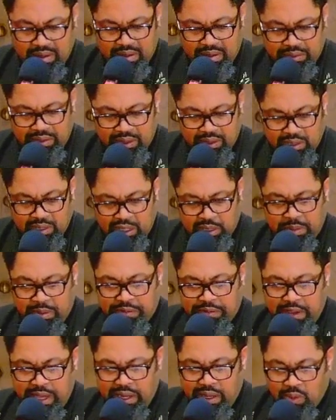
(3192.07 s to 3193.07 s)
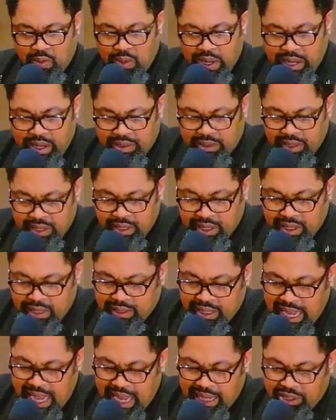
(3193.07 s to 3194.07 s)
For such prophetic witnessing is
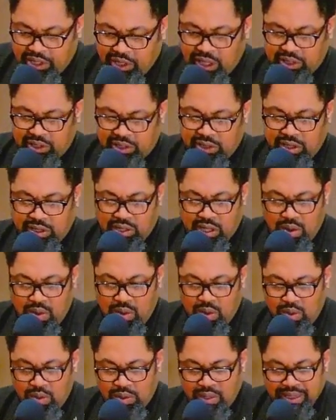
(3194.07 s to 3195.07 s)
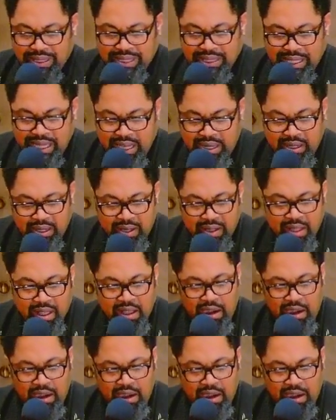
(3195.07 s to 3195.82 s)
not just the tone or the tenor